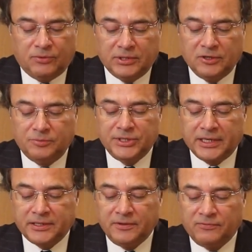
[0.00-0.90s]
with the
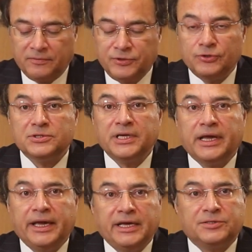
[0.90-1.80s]
objective of
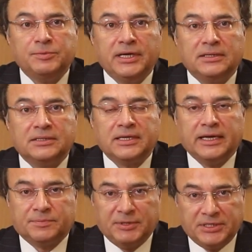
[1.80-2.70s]
using HBL's
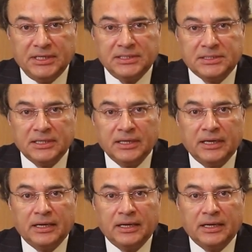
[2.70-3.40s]
expertise